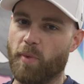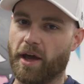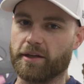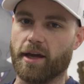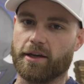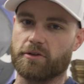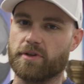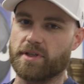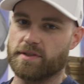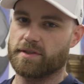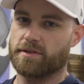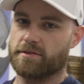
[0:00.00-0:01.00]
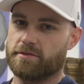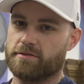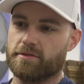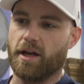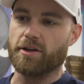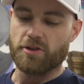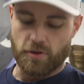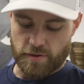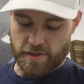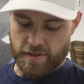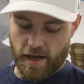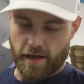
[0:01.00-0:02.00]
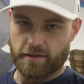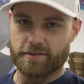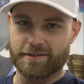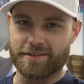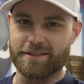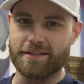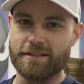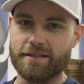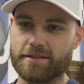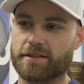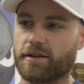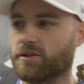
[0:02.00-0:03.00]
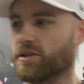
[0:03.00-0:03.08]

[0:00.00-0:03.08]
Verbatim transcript: my guy, Chris. I know this guy. He's gonna